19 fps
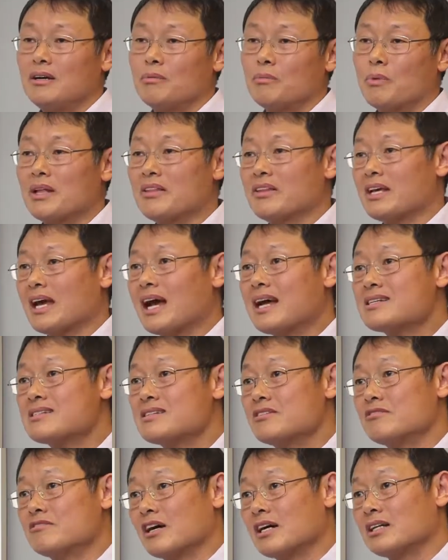When the
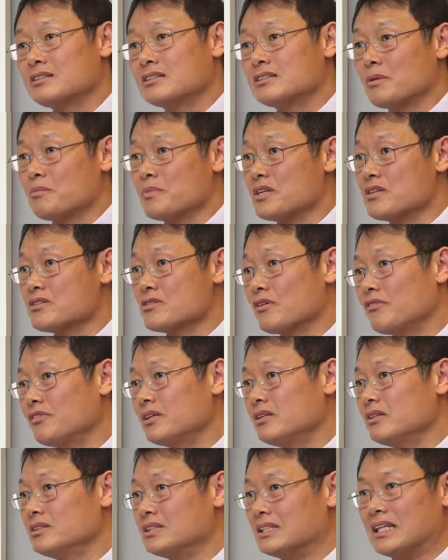acid rises up the
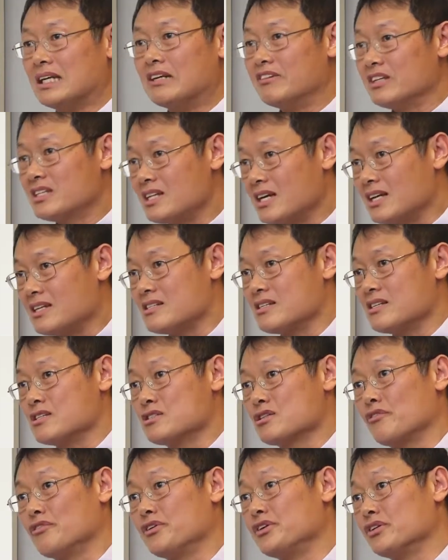esophagus, it irritates the
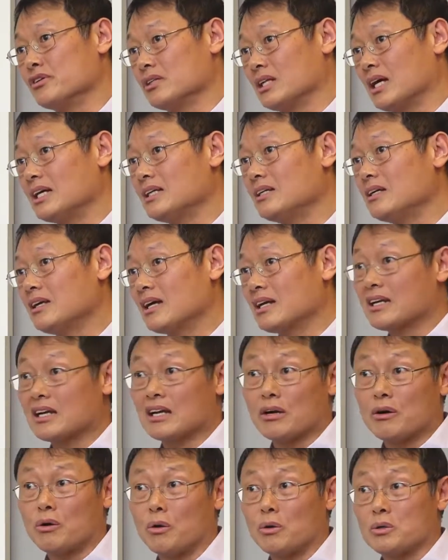esophageal lining and can
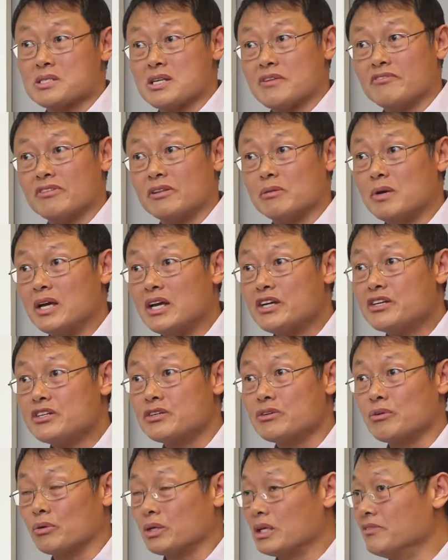cause
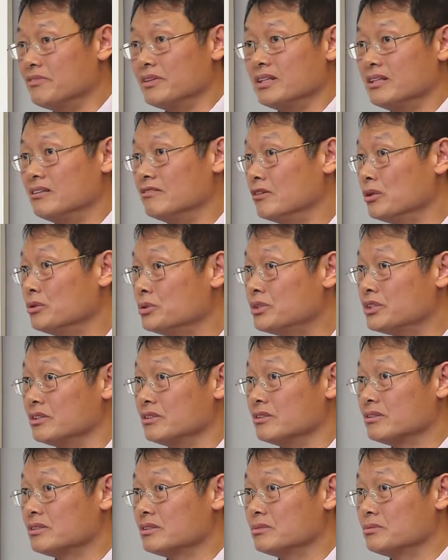inflammation or even
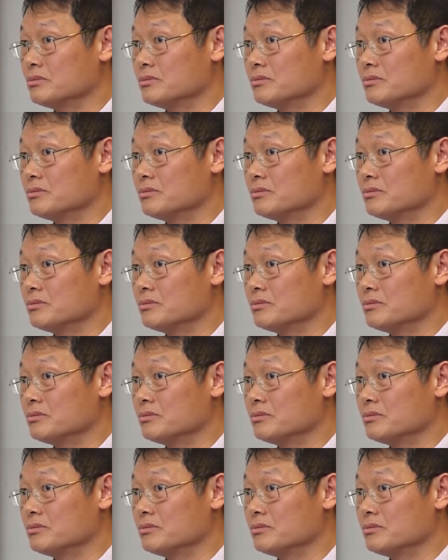erosions,